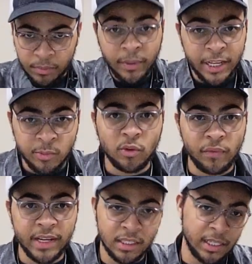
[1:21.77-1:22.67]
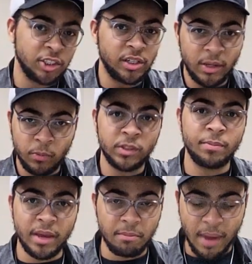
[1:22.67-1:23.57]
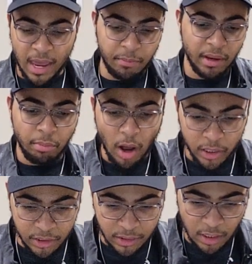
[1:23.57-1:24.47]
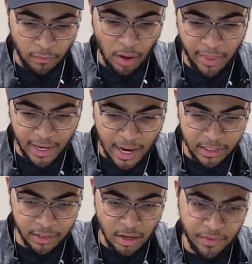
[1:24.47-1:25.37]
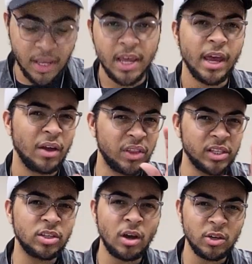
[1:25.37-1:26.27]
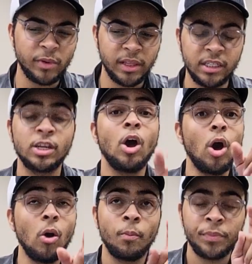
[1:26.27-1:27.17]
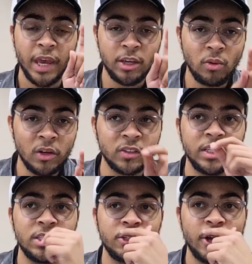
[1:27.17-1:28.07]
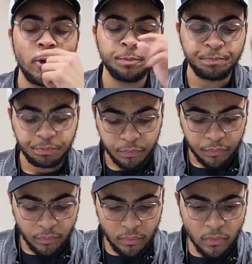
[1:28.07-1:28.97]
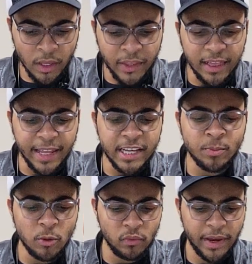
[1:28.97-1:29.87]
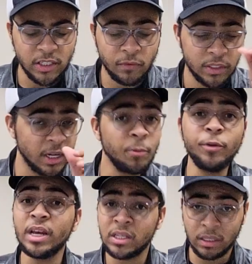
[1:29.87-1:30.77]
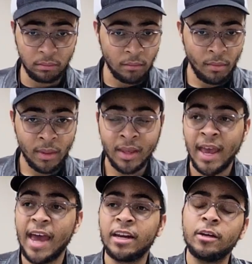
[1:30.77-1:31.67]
Les Moonves essentially was the big man, big boss of all that kind of stuff. That's all you really need to know. Oh, and you also need to know that Les Moonves, for some reason, had